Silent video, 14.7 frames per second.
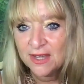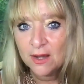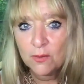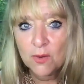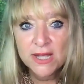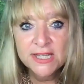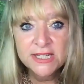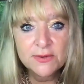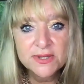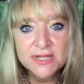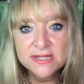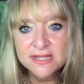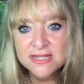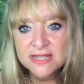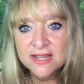Well, you know what,
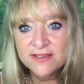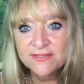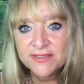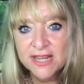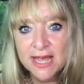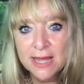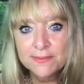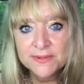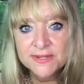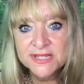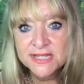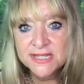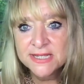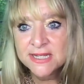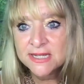this is life, it happens,
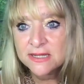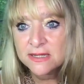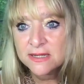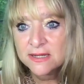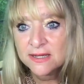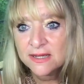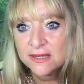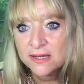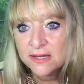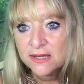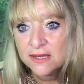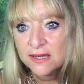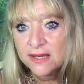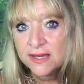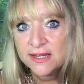isn't it?
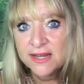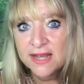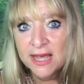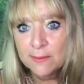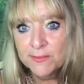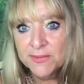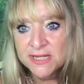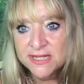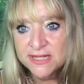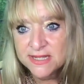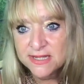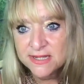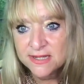It happens.